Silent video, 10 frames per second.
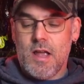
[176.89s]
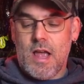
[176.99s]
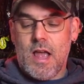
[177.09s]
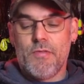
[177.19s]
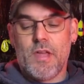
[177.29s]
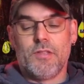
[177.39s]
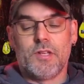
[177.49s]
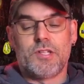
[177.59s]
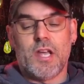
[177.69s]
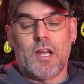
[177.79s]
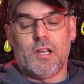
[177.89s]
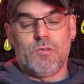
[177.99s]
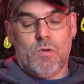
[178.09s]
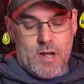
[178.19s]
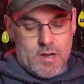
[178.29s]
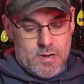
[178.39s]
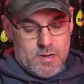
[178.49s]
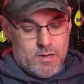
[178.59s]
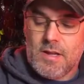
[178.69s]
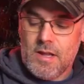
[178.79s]
and then the second
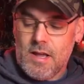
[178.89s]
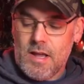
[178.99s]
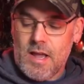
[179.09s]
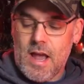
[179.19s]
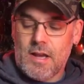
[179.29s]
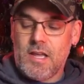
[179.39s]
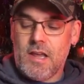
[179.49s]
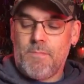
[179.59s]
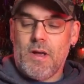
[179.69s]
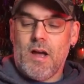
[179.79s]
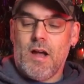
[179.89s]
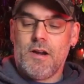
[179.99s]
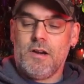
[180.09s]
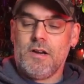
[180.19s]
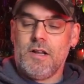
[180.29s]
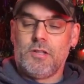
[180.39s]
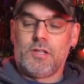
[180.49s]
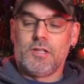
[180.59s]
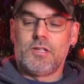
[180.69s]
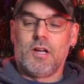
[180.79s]
one, and keep it underneath
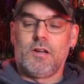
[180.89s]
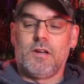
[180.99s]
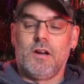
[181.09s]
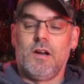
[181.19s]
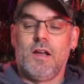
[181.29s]
the sucker,